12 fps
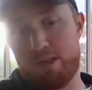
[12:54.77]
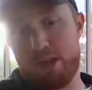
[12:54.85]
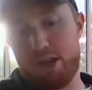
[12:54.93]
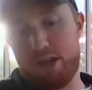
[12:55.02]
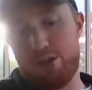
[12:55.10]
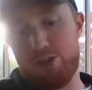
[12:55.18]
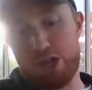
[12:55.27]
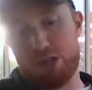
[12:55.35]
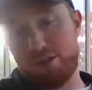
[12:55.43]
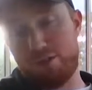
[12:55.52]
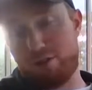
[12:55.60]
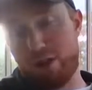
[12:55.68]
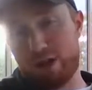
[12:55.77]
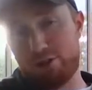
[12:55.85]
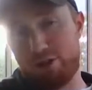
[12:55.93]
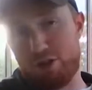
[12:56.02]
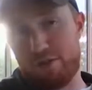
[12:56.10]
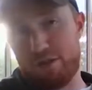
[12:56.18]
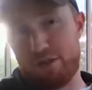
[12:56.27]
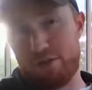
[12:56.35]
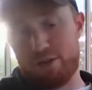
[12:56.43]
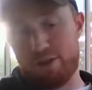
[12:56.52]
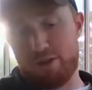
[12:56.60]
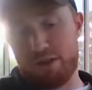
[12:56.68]
And Jets, actually
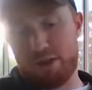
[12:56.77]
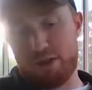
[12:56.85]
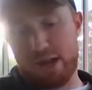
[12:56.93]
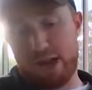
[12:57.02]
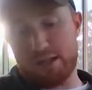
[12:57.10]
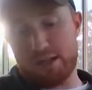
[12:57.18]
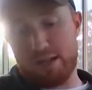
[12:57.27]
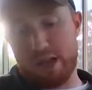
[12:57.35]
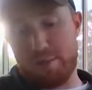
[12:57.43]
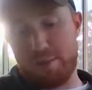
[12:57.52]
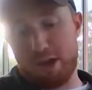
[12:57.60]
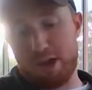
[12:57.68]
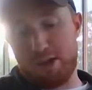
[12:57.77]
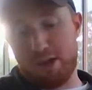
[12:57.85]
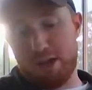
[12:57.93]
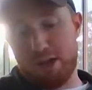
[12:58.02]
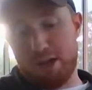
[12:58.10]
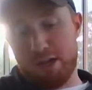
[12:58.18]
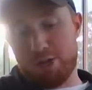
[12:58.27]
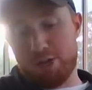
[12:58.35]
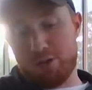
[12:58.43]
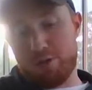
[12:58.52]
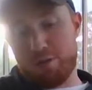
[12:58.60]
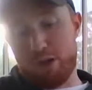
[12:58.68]
offensively are not that bad. So
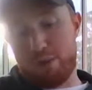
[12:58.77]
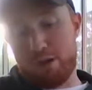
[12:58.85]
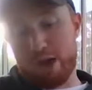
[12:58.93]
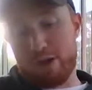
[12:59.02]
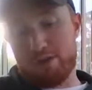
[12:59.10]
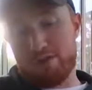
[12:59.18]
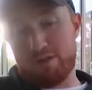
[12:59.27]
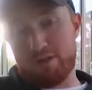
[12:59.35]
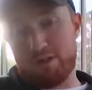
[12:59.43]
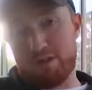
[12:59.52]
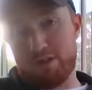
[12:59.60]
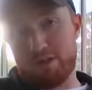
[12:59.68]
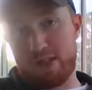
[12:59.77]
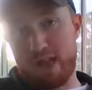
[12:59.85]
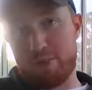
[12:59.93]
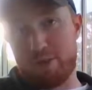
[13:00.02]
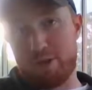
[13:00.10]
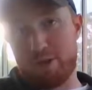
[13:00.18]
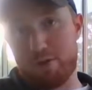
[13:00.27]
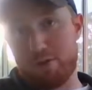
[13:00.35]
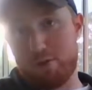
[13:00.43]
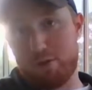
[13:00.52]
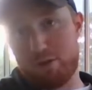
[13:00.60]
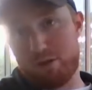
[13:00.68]
I'm going to play Packers versus Kaepernick,
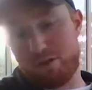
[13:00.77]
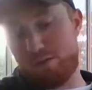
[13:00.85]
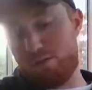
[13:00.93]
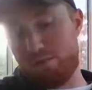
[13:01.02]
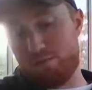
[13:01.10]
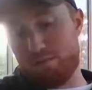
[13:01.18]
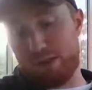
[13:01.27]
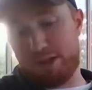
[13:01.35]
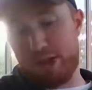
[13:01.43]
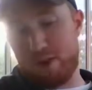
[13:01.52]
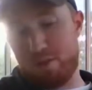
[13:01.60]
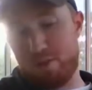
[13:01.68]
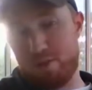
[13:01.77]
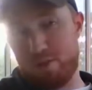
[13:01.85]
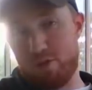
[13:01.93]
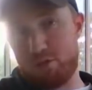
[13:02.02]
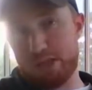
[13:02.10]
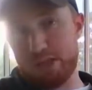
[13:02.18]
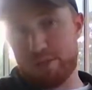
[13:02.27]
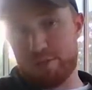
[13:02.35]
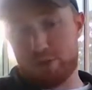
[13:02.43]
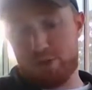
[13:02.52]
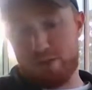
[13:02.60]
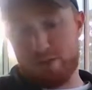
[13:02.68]
who has been terrible, and hope to get
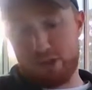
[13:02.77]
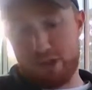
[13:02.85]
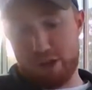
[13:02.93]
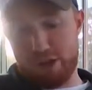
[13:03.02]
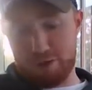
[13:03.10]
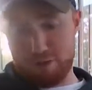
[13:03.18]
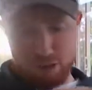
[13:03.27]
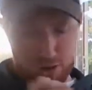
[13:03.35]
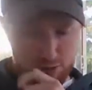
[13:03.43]
some turnovers there.